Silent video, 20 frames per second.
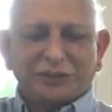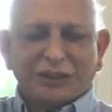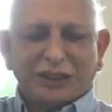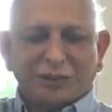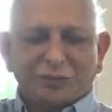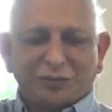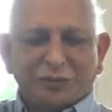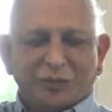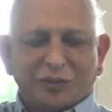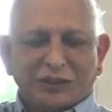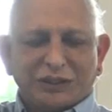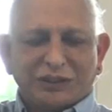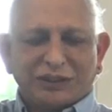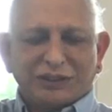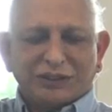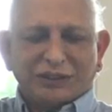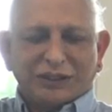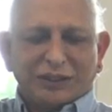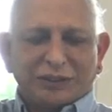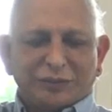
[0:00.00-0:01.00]
tap
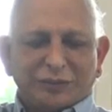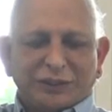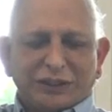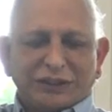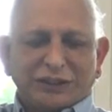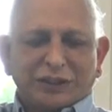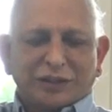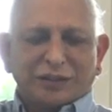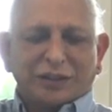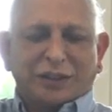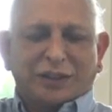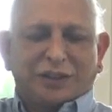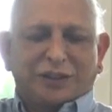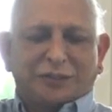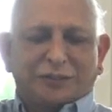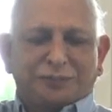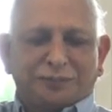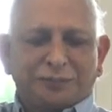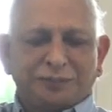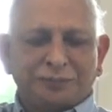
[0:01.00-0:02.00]
once and breathe out.
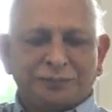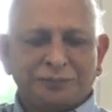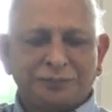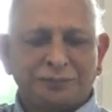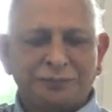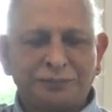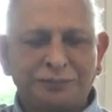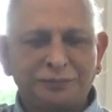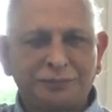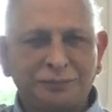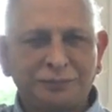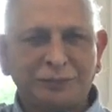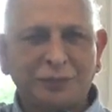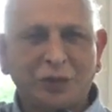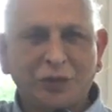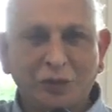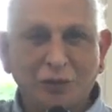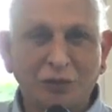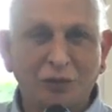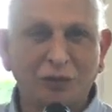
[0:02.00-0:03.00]

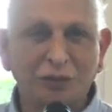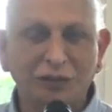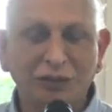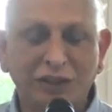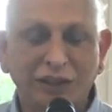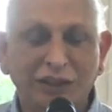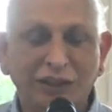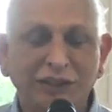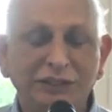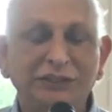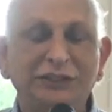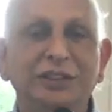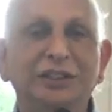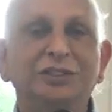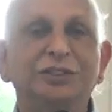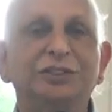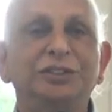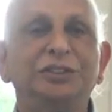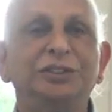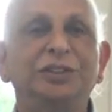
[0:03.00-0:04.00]
All the lights are
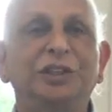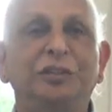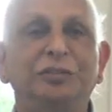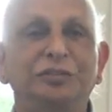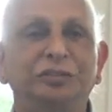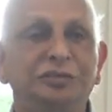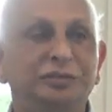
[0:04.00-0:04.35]
switched off.